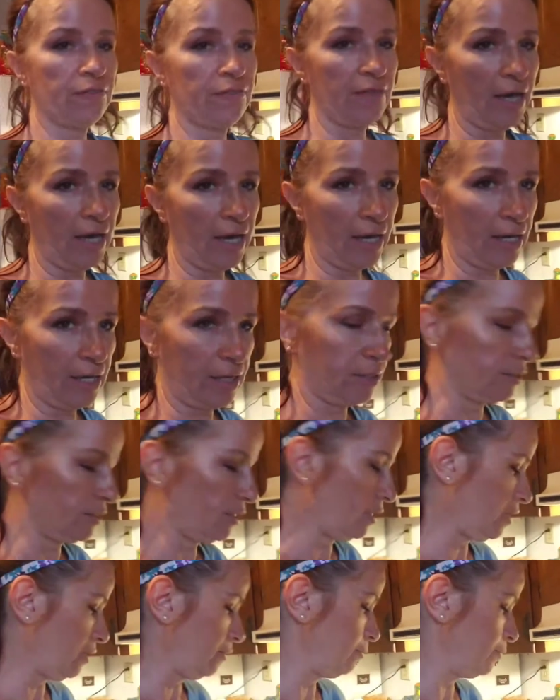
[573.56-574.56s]
that
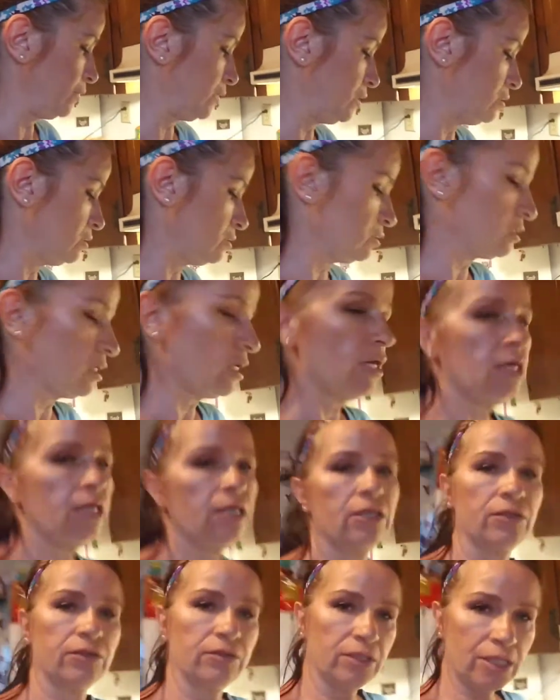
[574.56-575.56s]
happens,
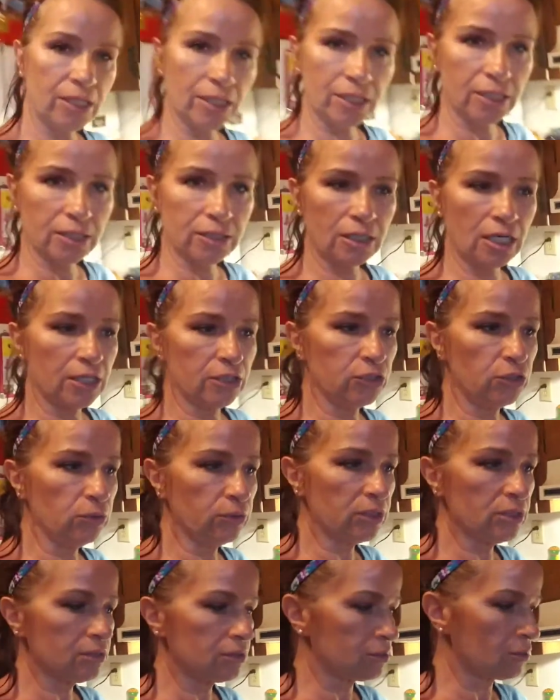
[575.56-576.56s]
then you
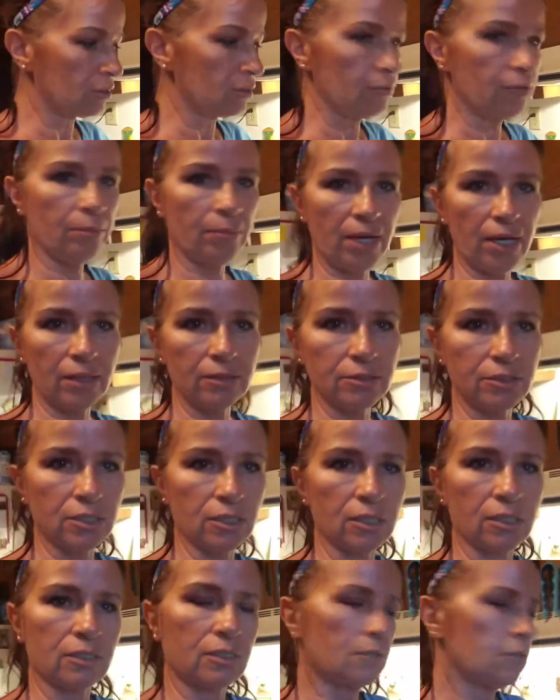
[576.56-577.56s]
can start the
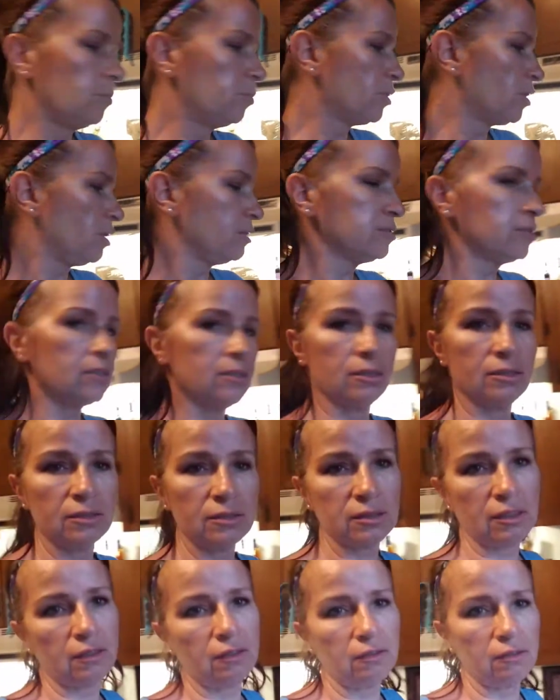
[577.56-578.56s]
magic, the process
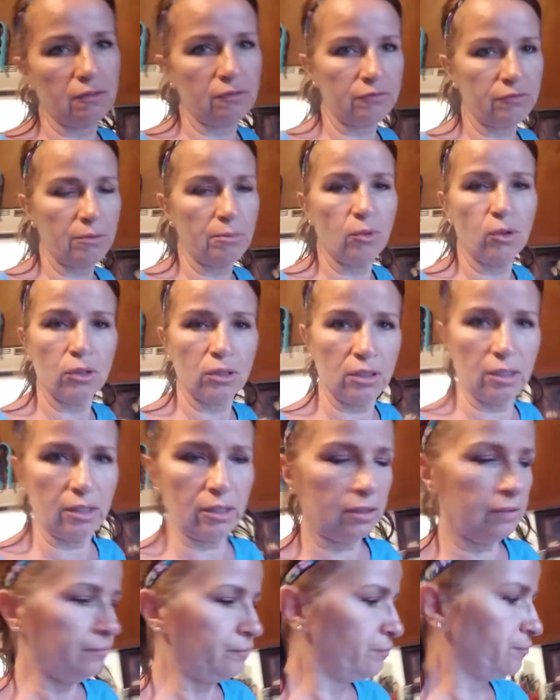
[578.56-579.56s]
of the
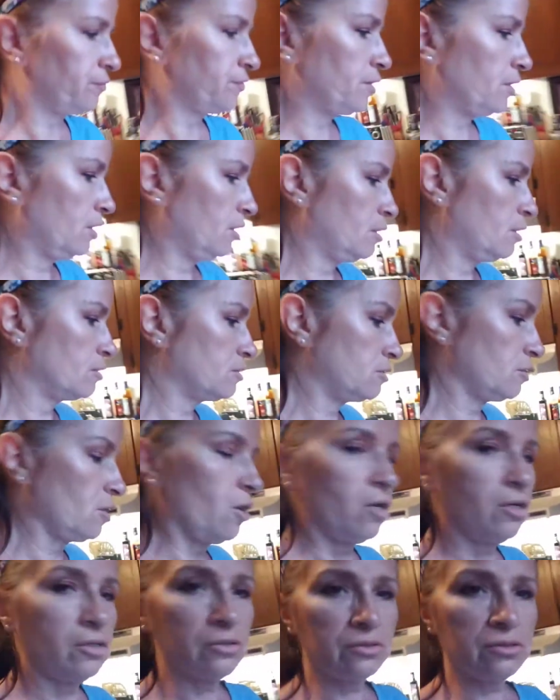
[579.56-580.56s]
mole
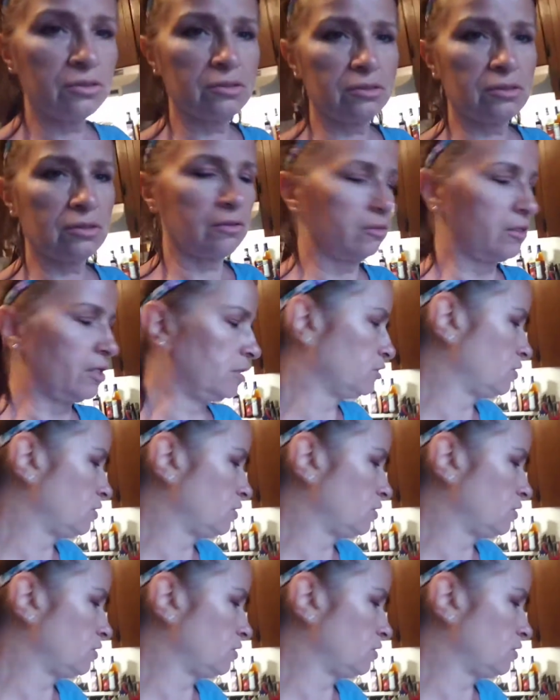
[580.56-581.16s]
sauce that